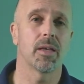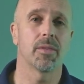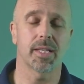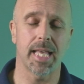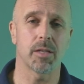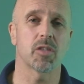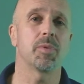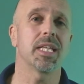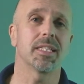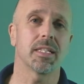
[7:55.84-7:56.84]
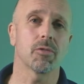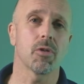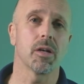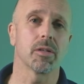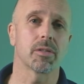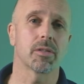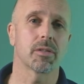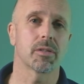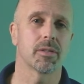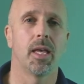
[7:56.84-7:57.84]
The cows have been eating the
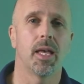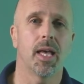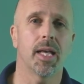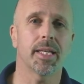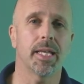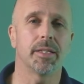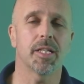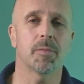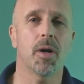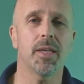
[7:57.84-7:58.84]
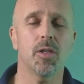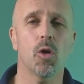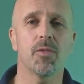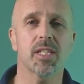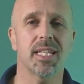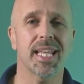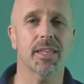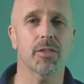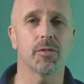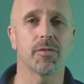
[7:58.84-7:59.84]
grass. Again, despite the obvious
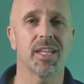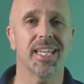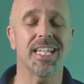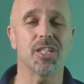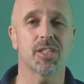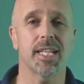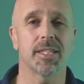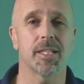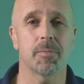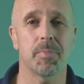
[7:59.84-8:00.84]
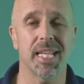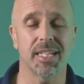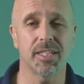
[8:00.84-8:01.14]
length of each sentence being